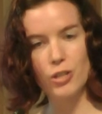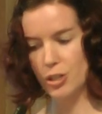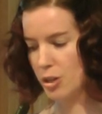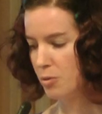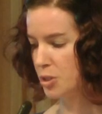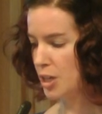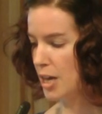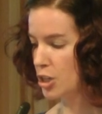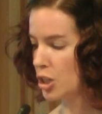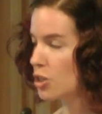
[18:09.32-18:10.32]

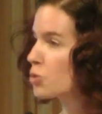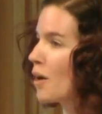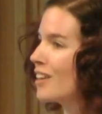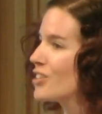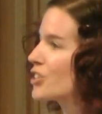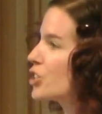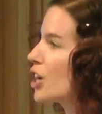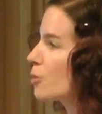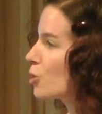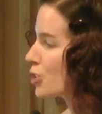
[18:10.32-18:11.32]
Association as well as the
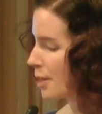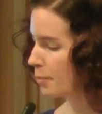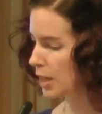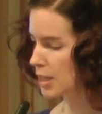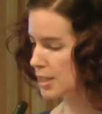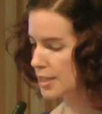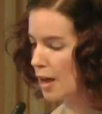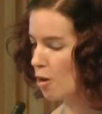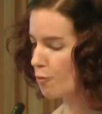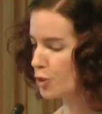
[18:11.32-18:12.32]
General Assembly
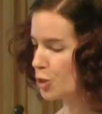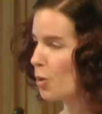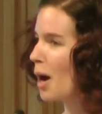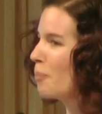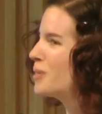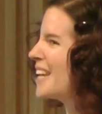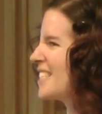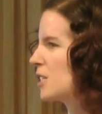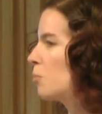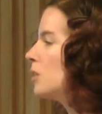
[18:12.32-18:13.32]
itself to
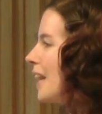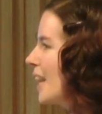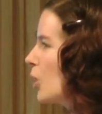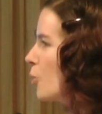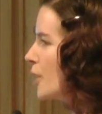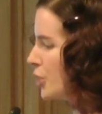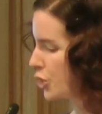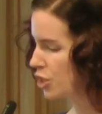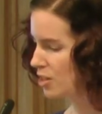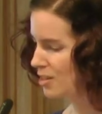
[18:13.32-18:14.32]
update some
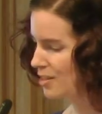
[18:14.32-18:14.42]
language